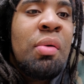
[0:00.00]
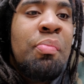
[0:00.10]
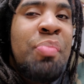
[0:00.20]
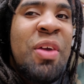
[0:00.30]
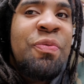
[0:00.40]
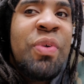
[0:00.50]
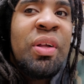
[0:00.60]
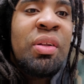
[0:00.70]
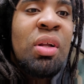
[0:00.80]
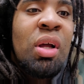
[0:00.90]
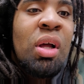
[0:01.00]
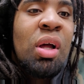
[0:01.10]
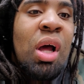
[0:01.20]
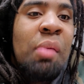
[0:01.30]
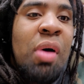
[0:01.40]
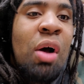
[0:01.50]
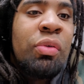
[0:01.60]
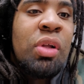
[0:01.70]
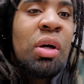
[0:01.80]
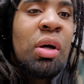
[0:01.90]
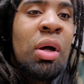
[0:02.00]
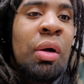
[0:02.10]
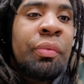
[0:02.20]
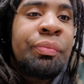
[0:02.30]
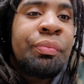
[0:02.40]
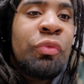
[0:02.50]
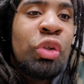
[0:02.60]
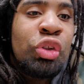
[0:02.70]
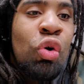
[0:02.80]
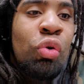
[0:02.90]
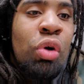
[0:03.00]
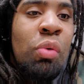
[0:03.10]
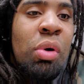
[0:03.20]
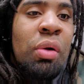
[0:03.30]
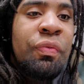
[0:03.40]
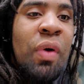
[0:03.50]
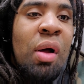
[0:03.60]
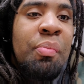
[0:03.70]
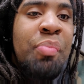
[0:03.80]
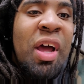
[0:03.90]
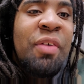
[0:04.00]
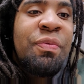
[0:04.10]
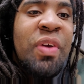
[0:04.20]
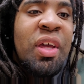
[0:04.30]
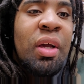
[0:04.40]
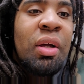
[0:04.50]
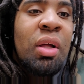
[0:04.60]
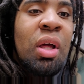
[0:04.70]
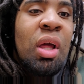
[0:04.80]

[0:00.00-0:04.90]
beefing about what's going on with pedophilia,